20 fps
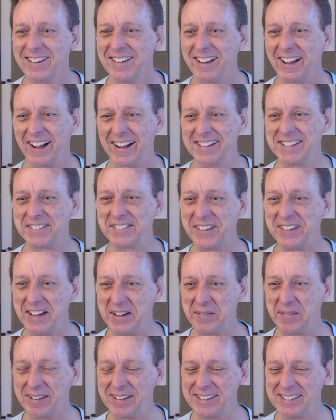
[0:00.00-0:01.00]
That's
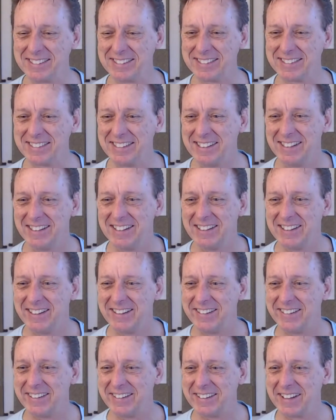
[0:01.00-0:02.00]
fabulous.
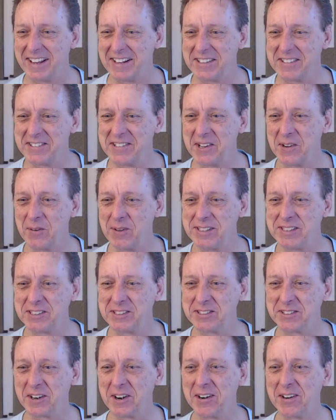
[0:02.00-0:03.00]
Let us know what you
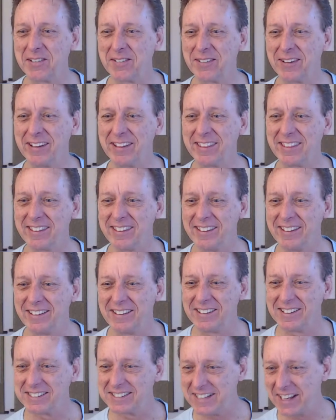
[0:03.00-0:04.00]
started with,
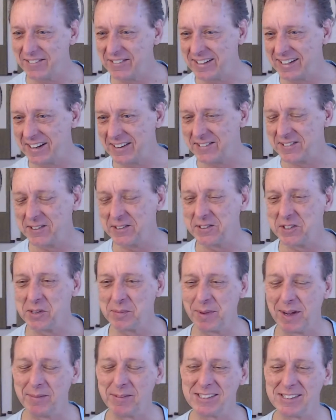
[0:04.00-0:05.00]
or 7 down to a 2,
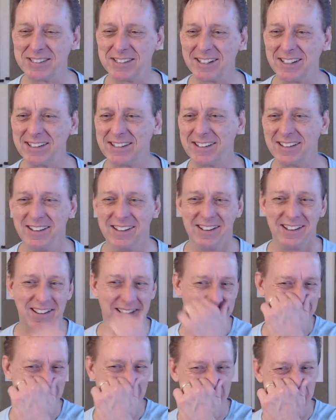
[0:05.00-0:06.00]
my mistake.
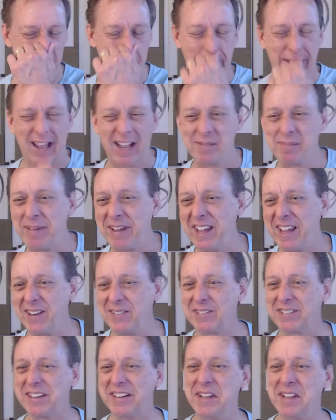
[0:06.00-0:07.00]
What was it, back pain?
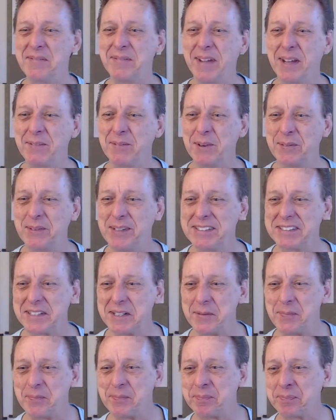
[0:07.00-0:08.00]
Was it knee pain? What was it?
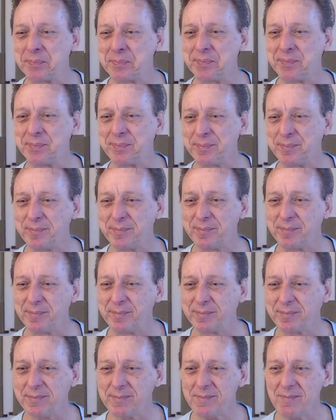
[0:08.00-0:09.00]

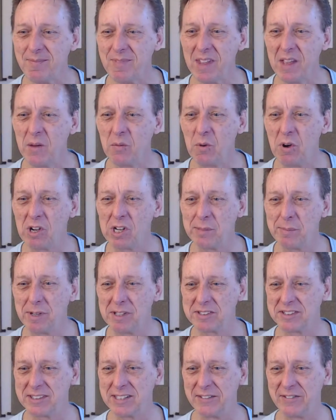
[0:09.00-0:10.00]
And welcome
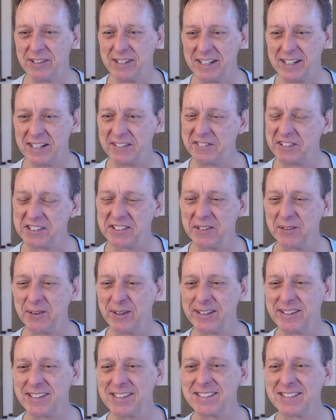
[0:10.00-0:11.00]
also, Nebadita, if you're still
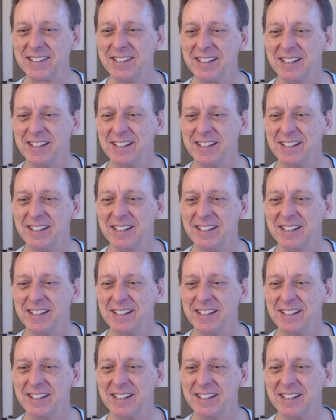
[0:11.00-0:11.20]
with us.